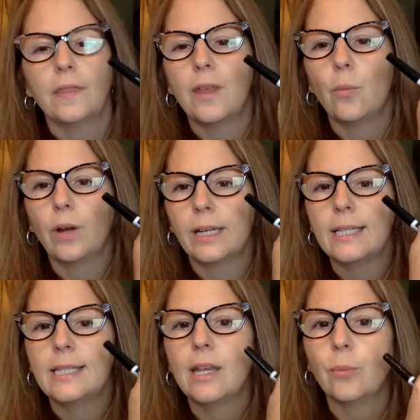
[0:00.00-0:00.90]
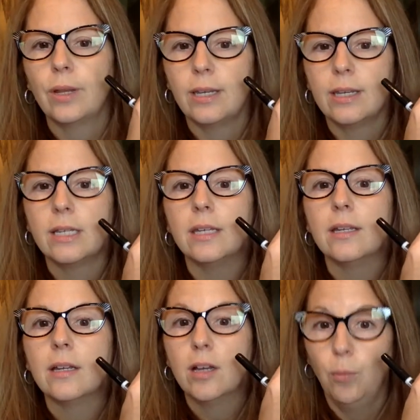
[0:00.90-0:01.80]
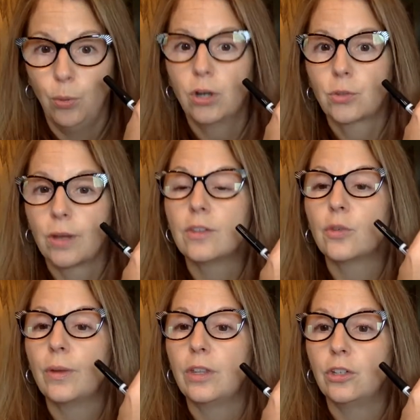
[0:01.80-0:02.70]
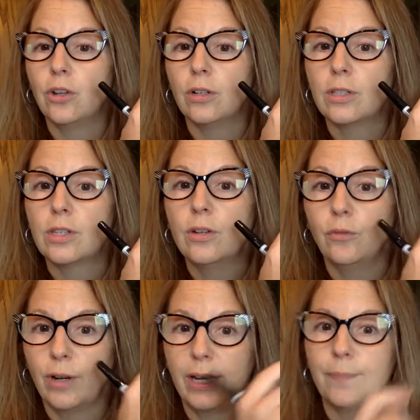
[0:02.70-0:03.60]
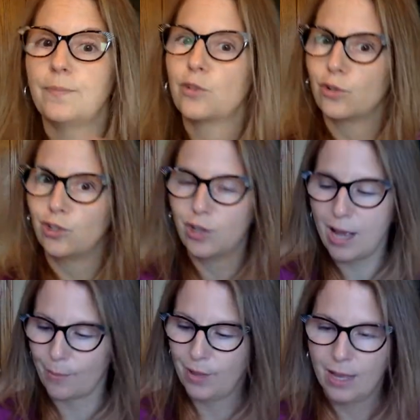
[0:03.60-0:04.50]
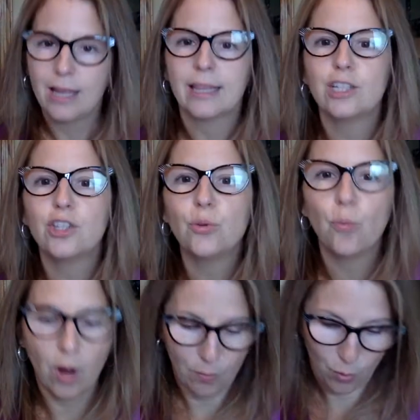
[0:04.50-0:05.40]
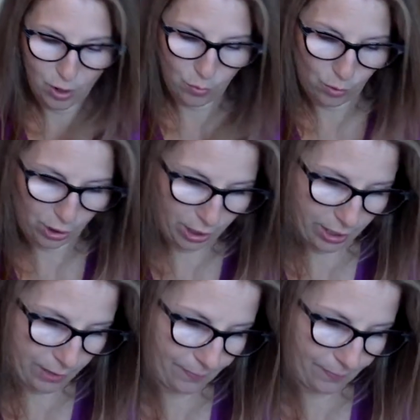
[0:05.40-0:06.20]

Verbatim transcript: that we're going to see it written in books. because this is the way that adults write it. Good job. Let's do one more word.